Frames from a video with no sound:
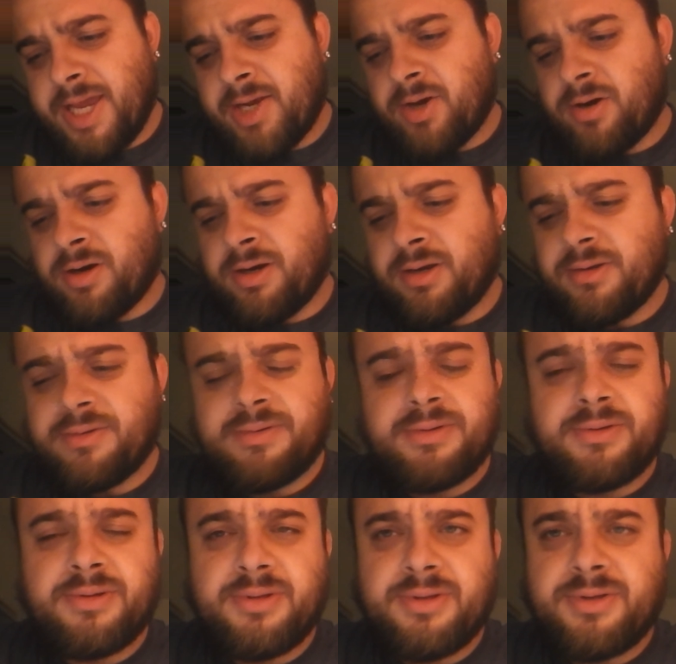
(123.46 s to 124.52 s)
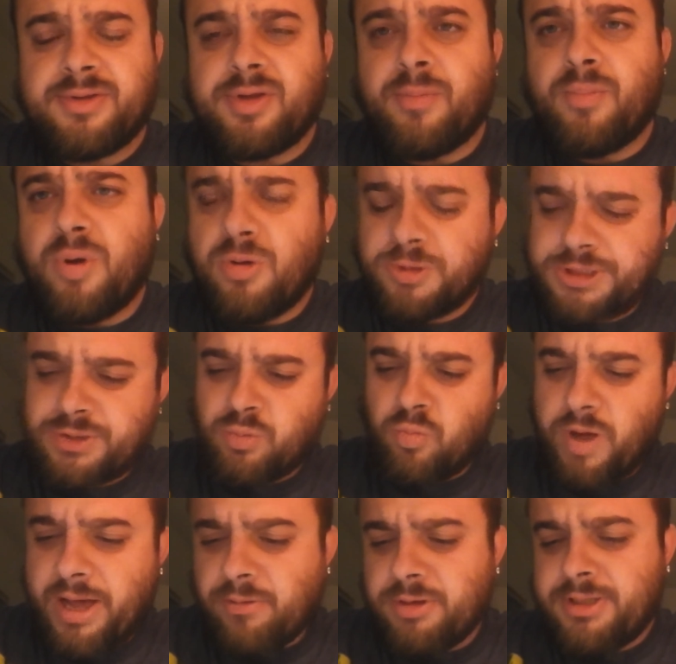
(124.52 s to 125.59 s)
men are the most
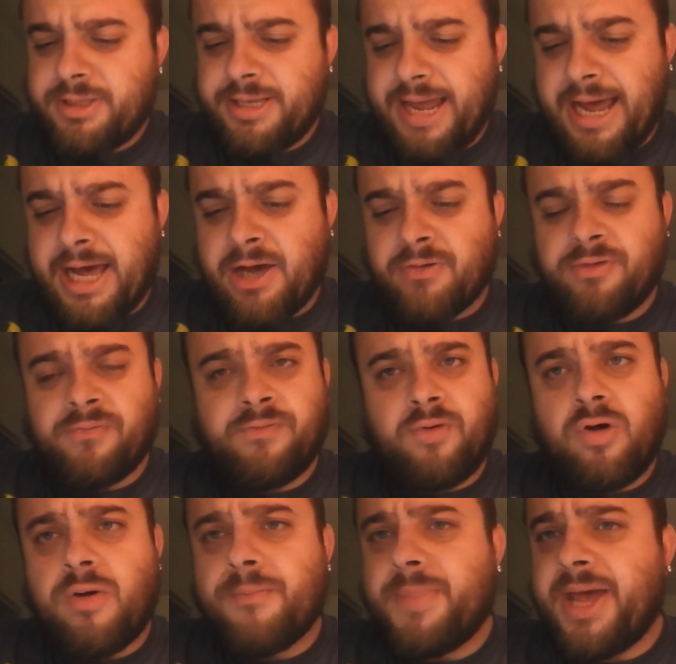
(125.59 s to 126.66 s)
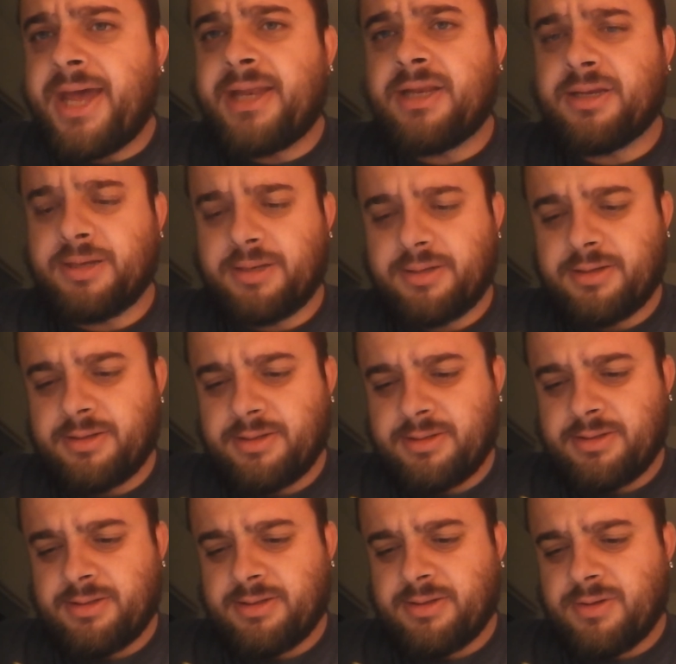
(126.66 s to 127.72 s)
well-endowed of all men,
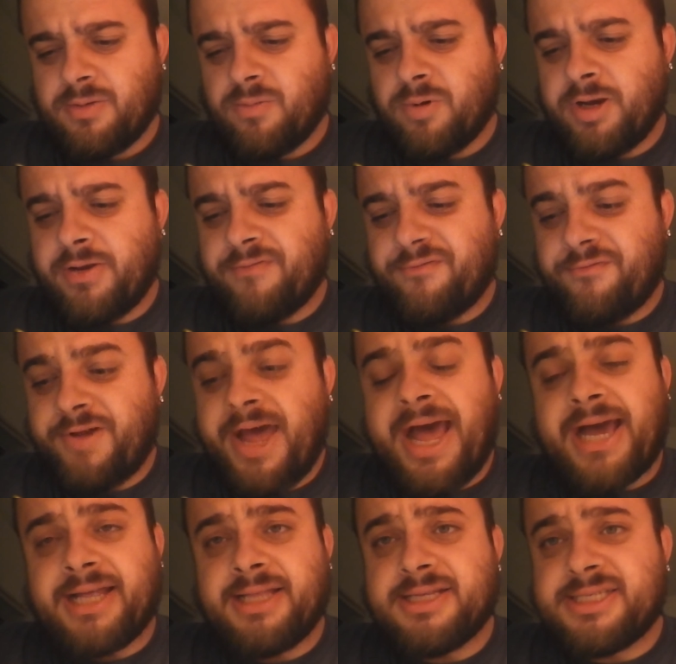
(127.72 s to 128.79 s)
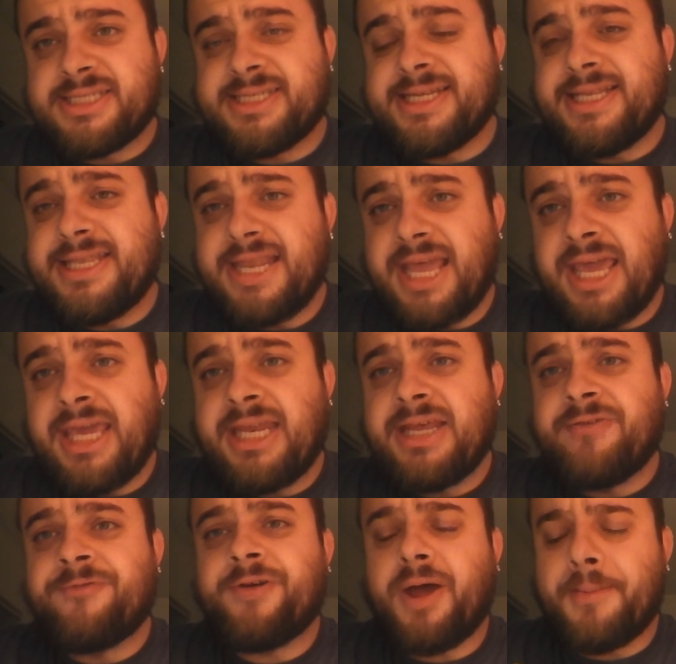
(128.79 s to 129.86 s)
when in fact it's the
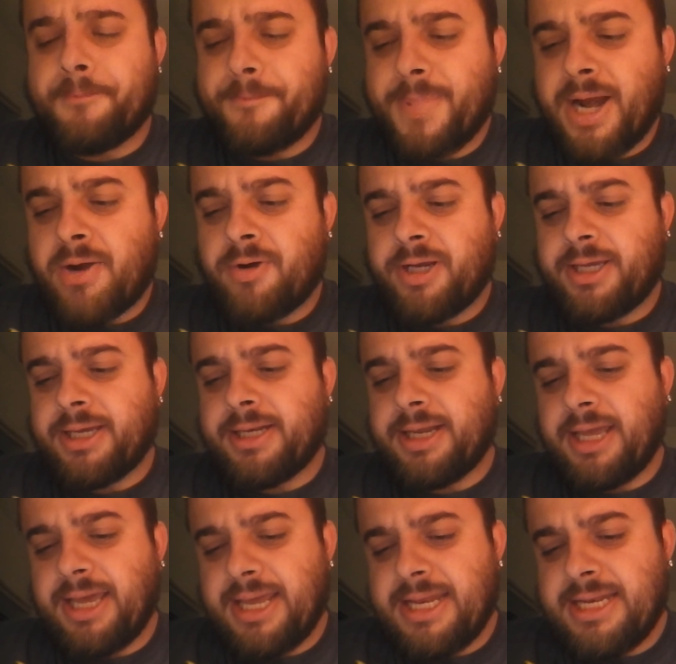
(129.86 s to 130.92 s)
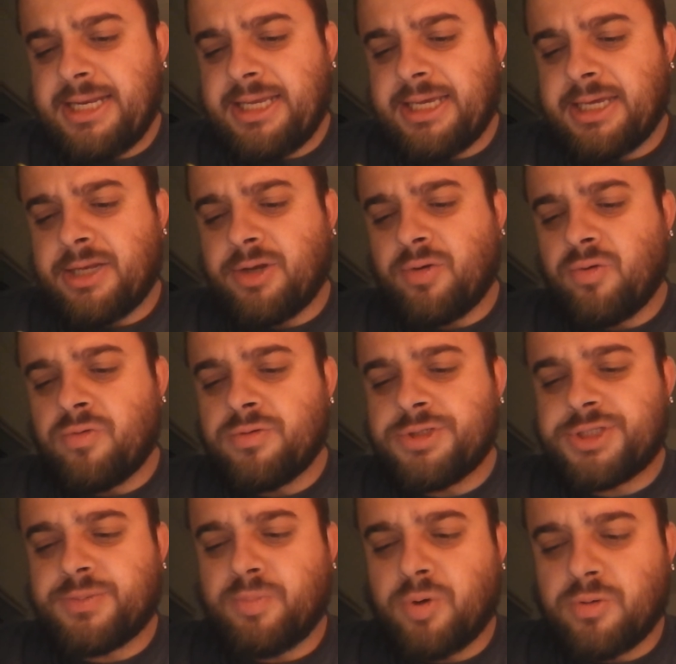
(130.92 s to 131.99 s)
Native American Indian who
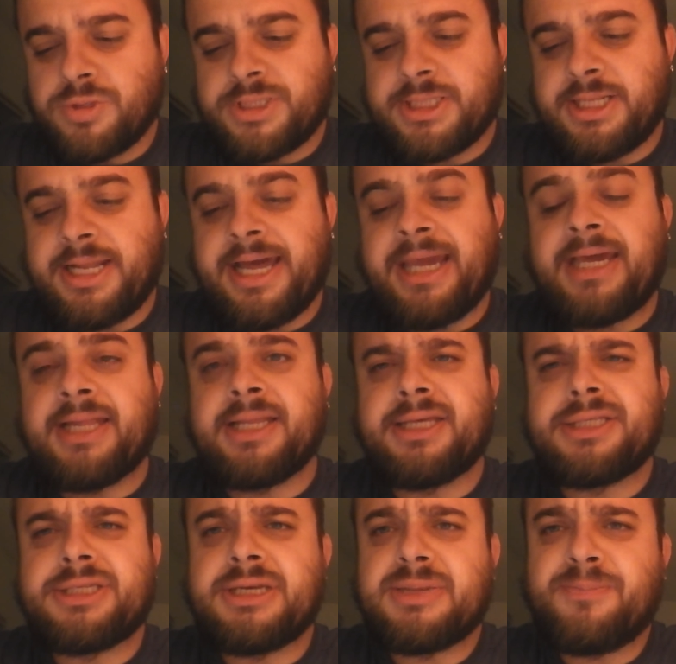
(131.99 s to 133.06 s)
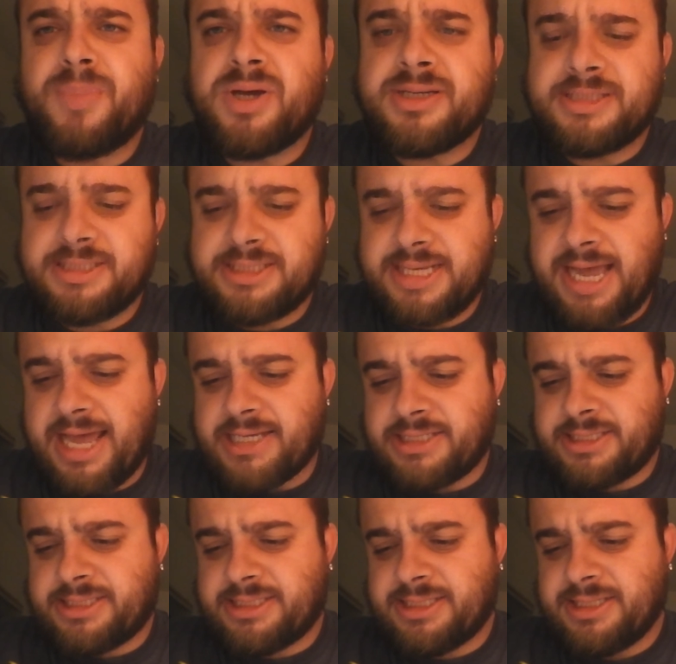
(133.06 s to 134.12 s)
is most likely to
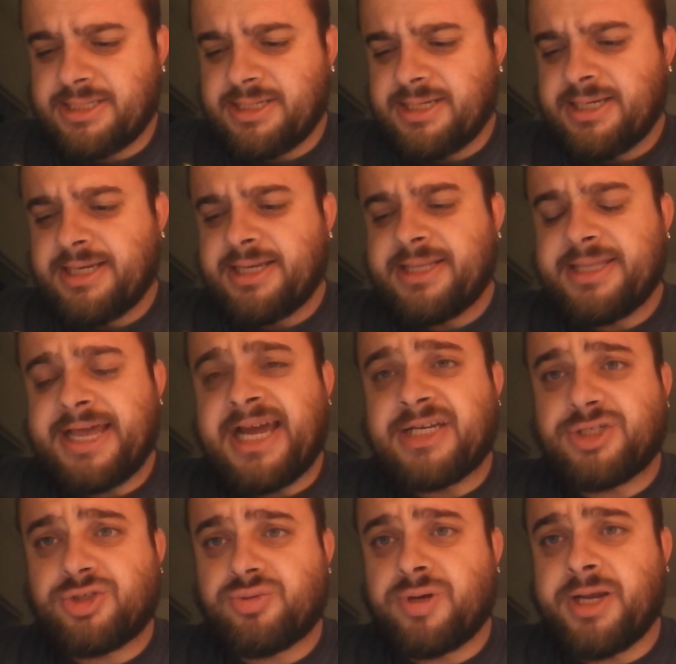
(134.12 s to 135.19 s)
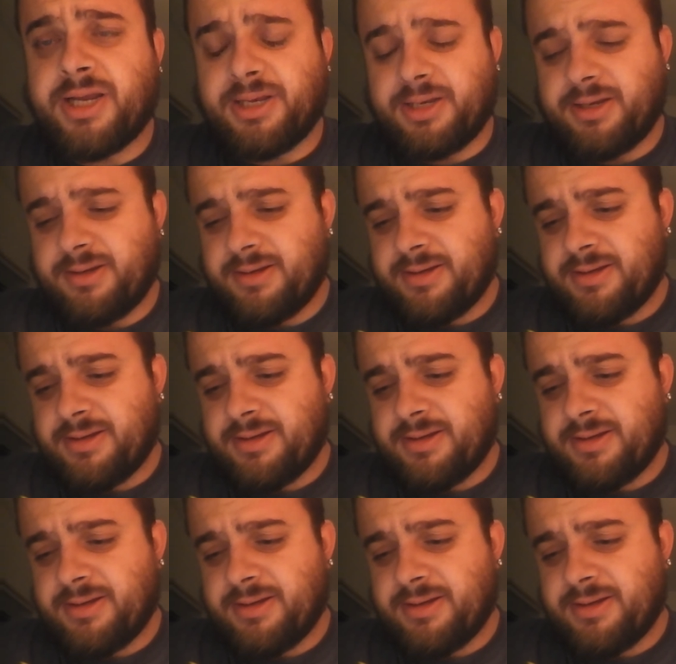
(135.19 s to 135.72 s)
possess that trait.